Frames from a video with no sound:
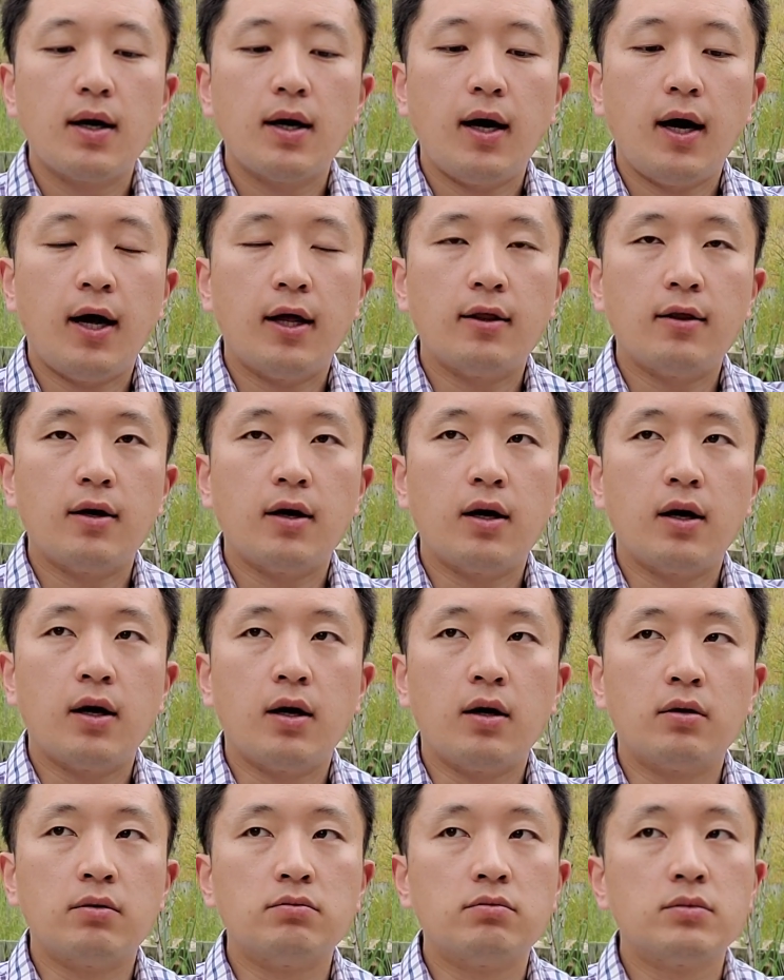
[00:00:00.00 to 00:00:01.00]
And
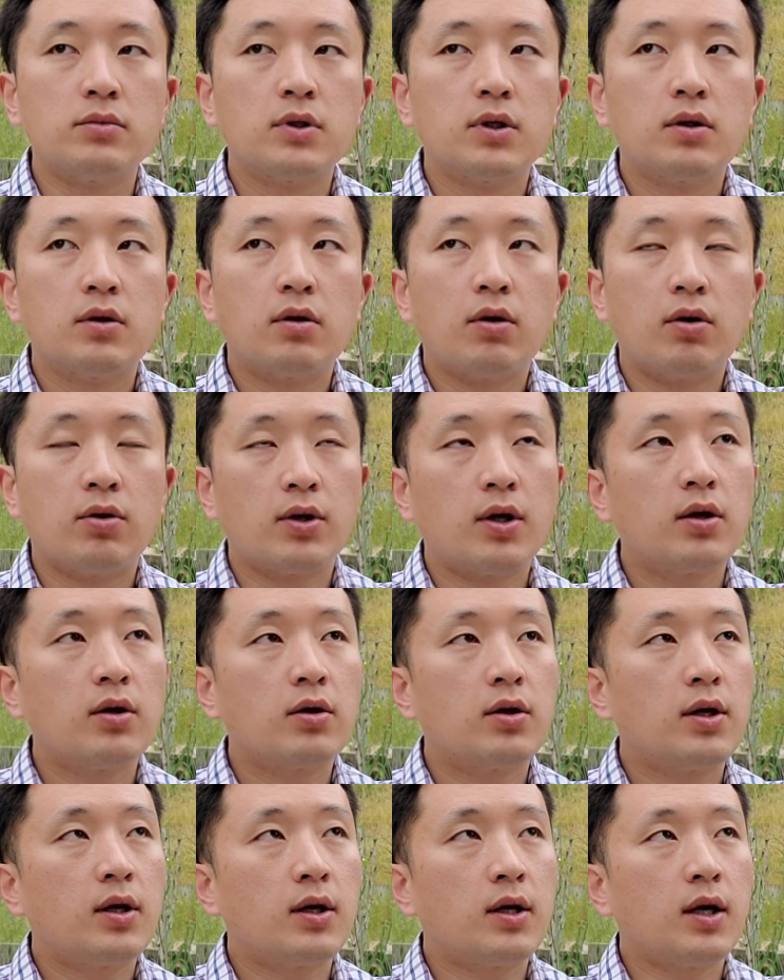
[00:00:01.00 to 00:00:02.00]
another
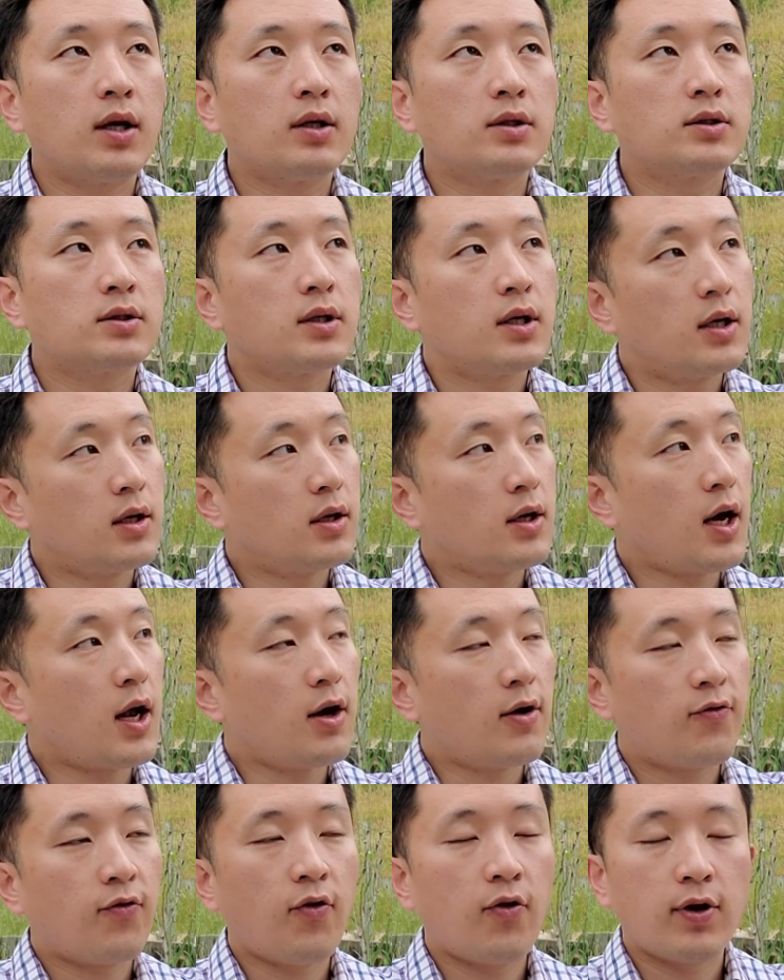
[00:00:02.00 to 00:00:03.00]
thing is, in
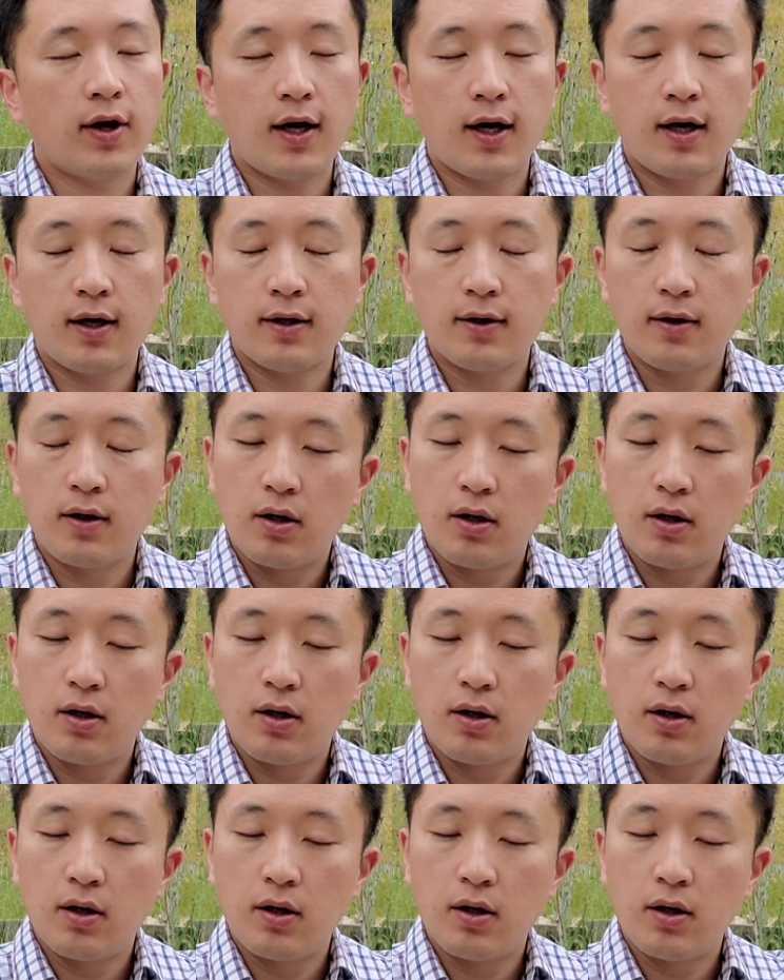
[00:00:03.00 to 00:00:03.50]
California,